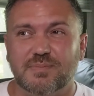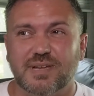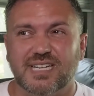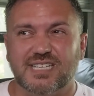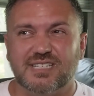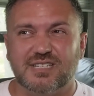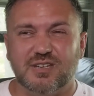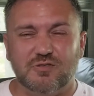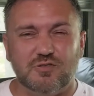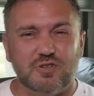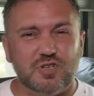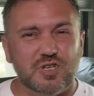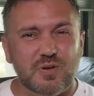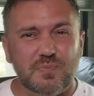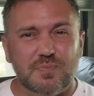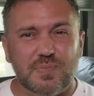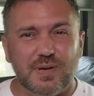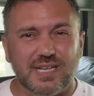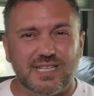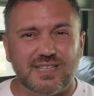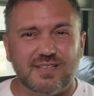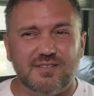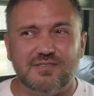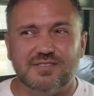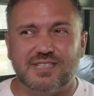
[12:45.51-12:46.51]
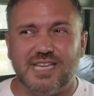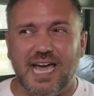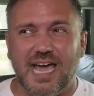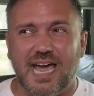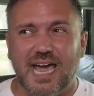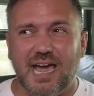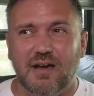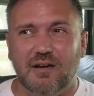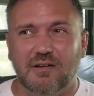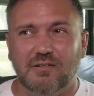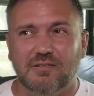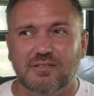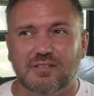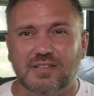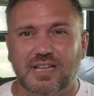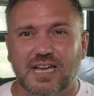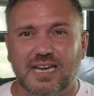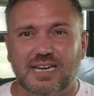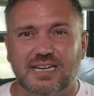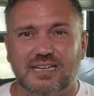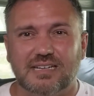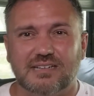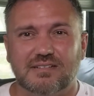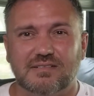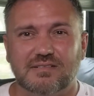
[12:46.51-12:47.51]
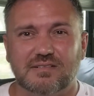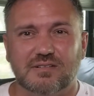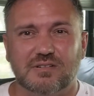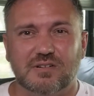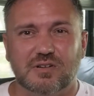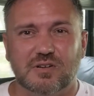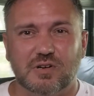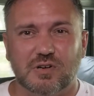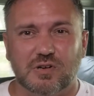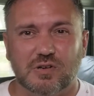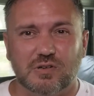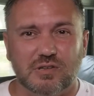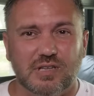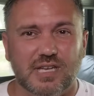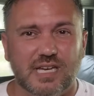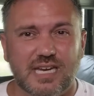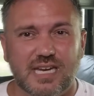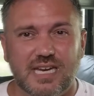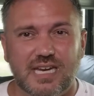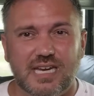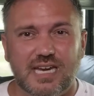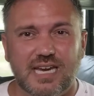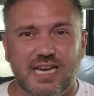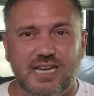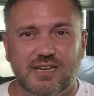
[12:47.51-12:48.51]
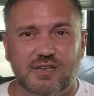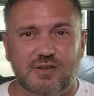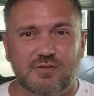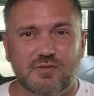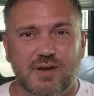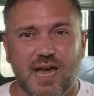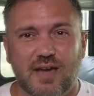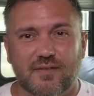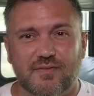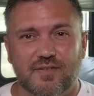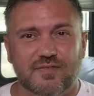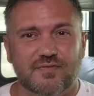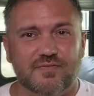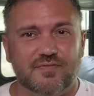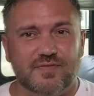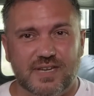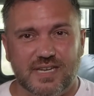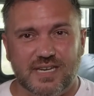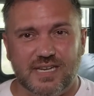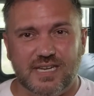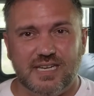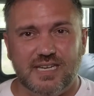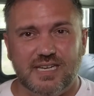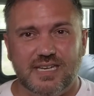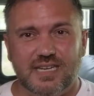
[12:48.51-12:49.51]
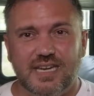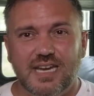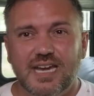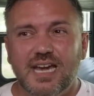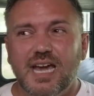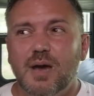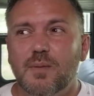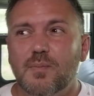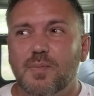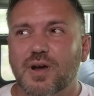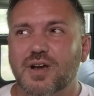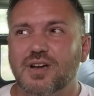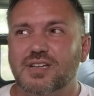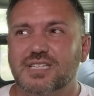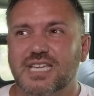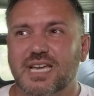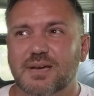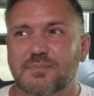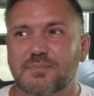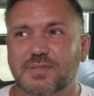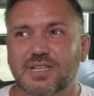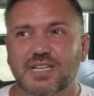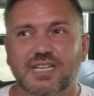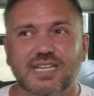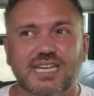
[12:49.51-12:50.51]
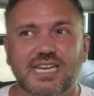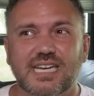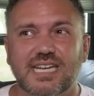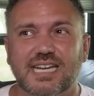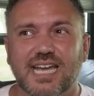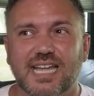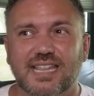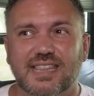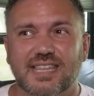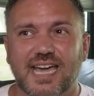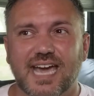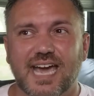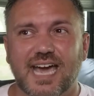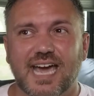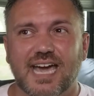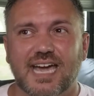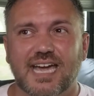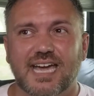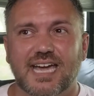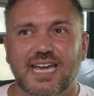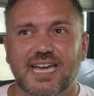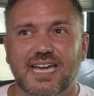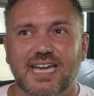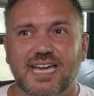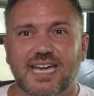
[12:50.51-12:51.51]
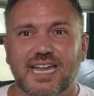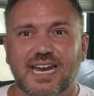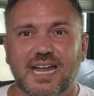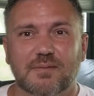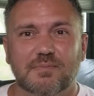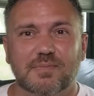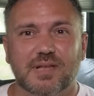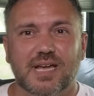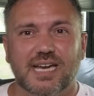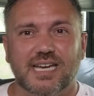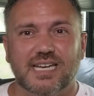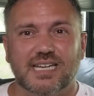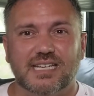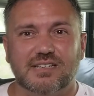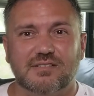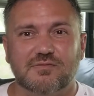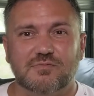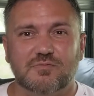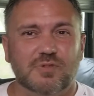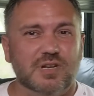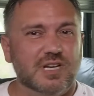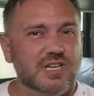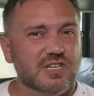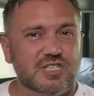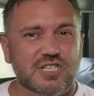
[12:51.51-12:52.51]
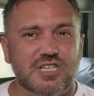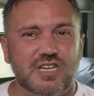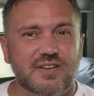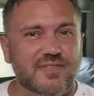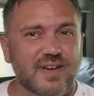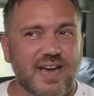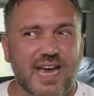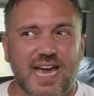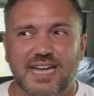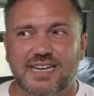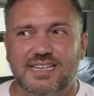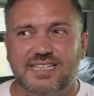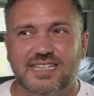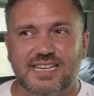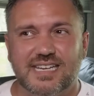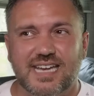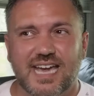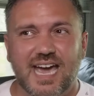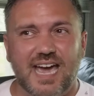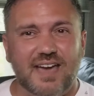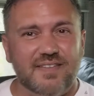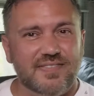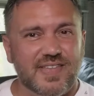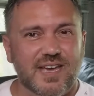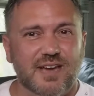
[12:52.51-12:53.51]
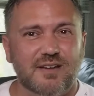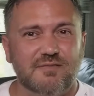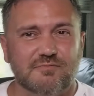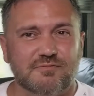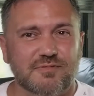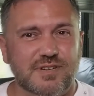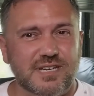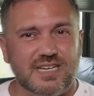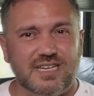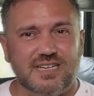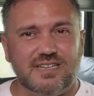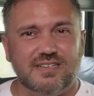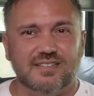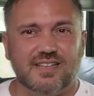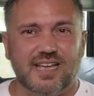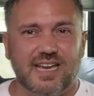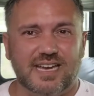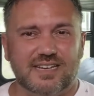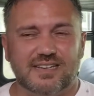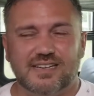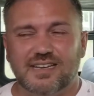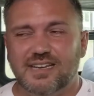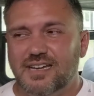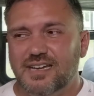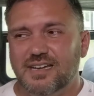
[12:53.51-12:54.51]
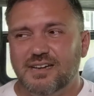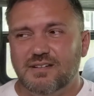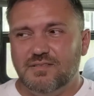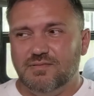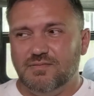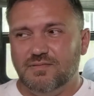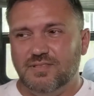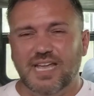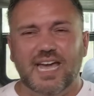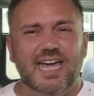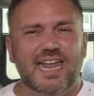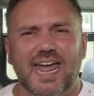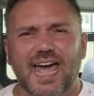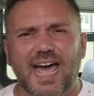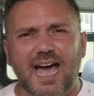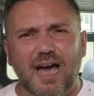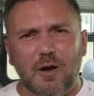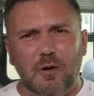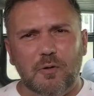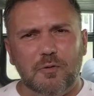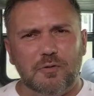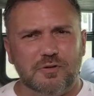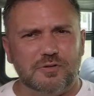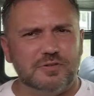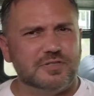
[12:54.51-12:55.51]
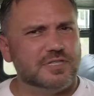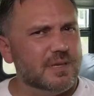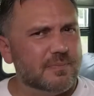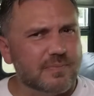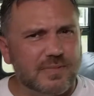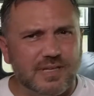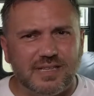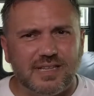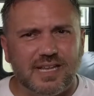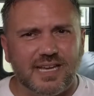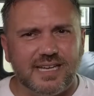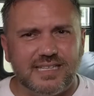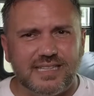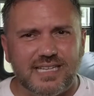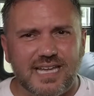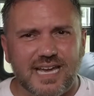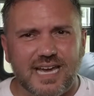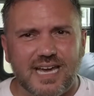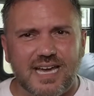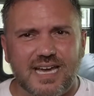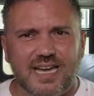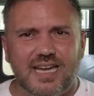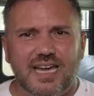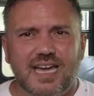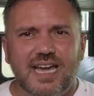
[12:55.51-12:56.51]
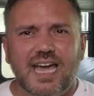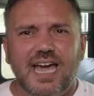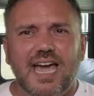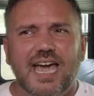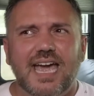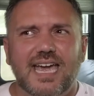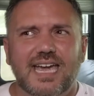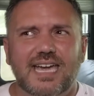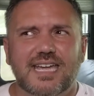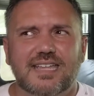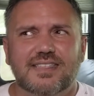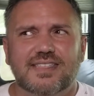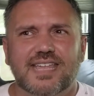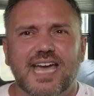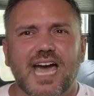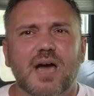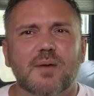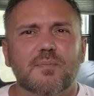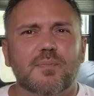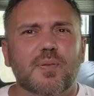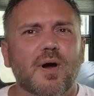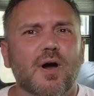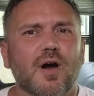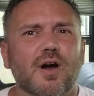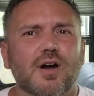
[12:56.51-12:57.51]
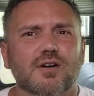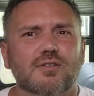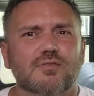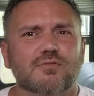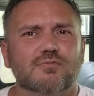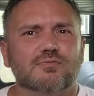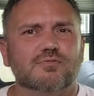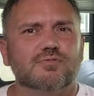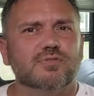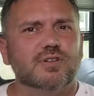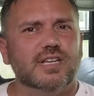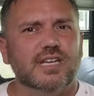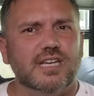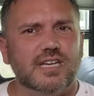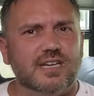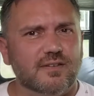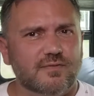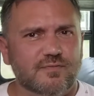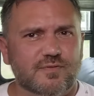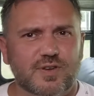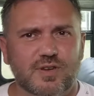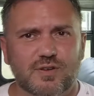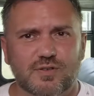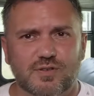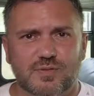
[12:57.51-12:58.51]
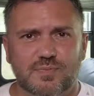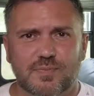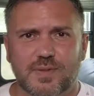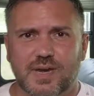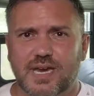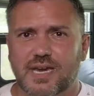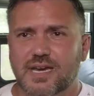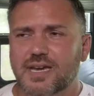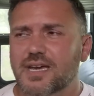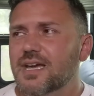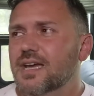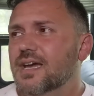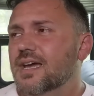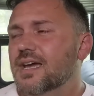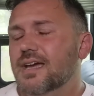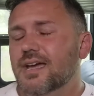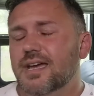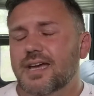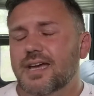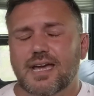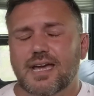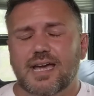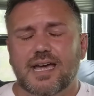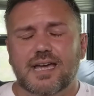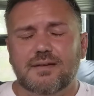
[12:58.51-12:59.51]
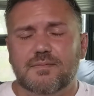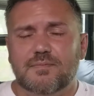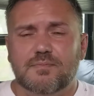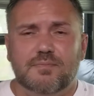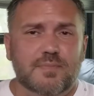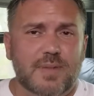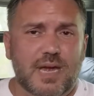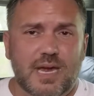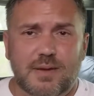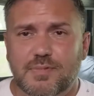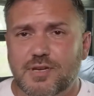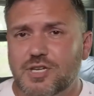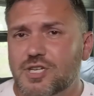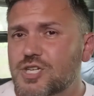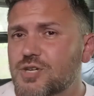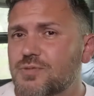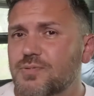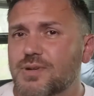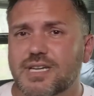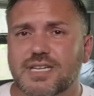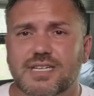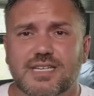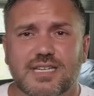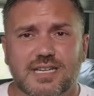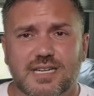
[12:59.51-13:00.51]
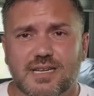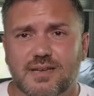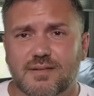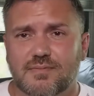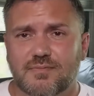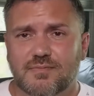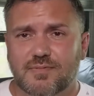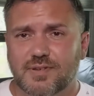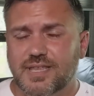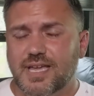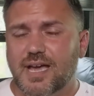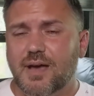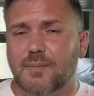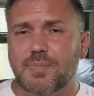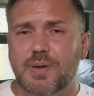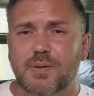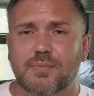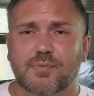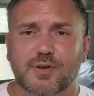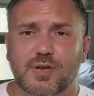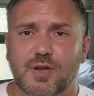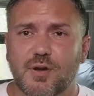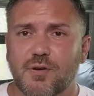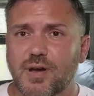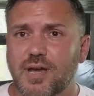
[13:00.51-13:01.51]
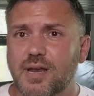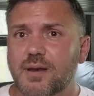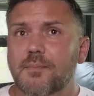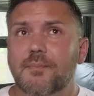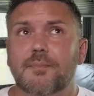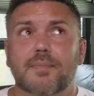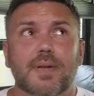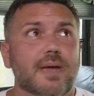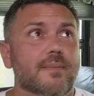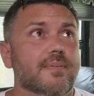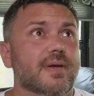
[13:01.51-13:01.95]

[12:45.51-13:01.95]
I'm like, don't you pick those out like early and you have it fitted? Because I'm looking at that and I'm like, when did she have had to had that re like let out or something like that? It, that part really confused me. Uh, maybe she went and did it without people knowing.